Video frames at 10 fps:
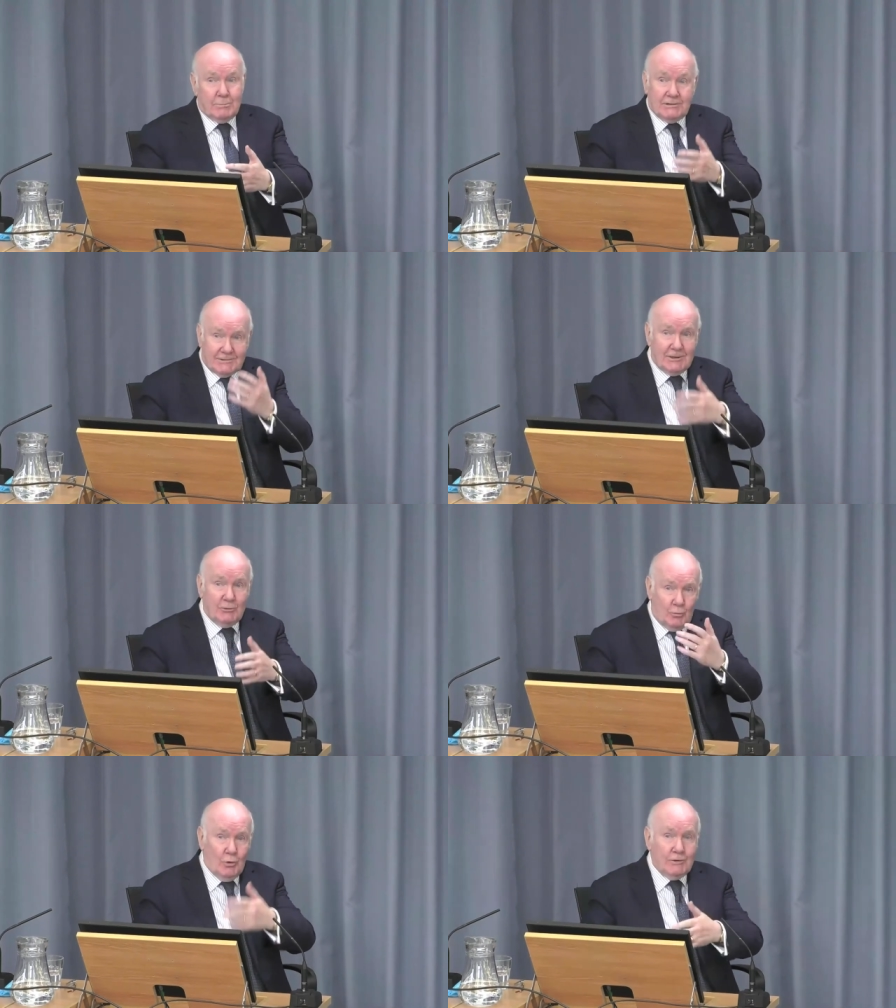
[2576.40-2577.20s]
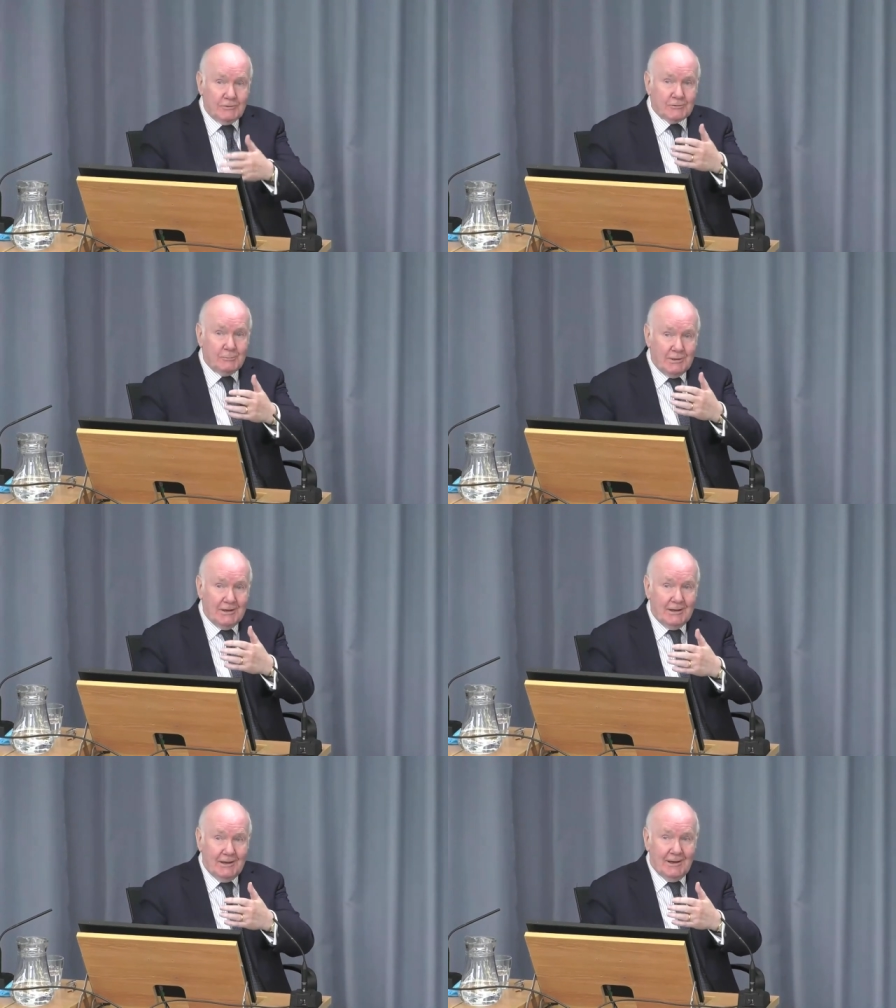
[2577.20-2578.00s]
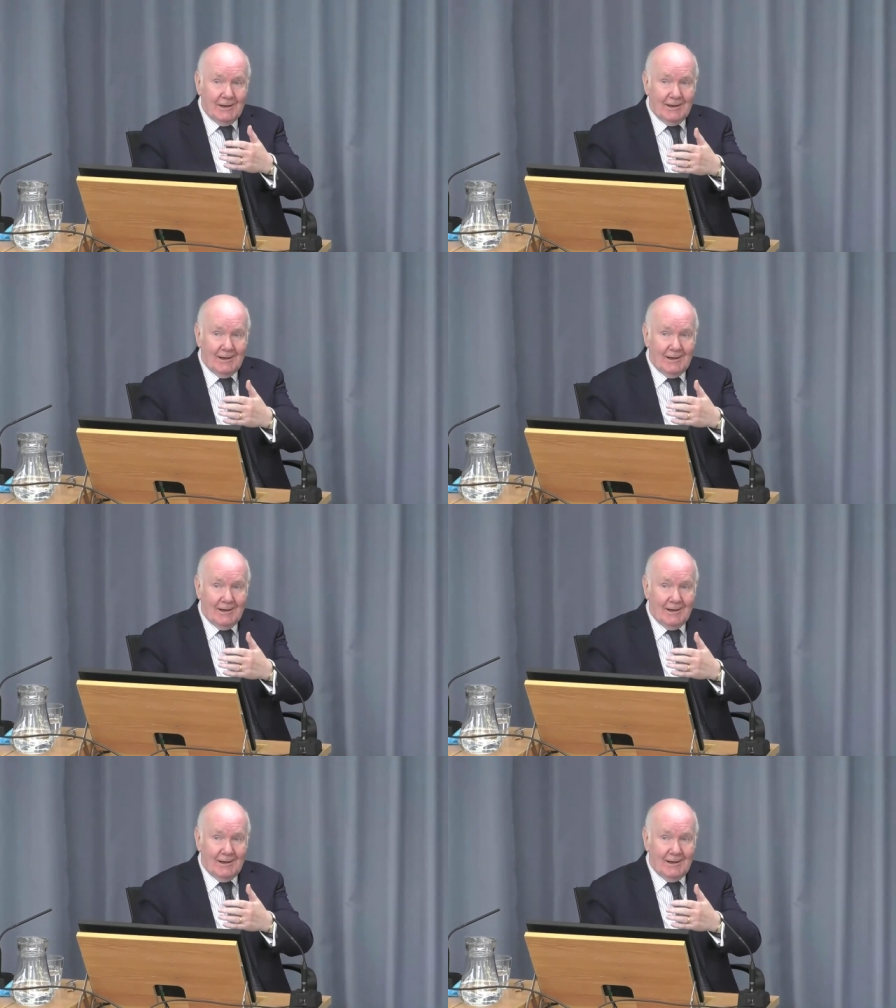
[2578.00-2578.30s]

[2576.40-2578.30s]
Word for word: but didn't want to be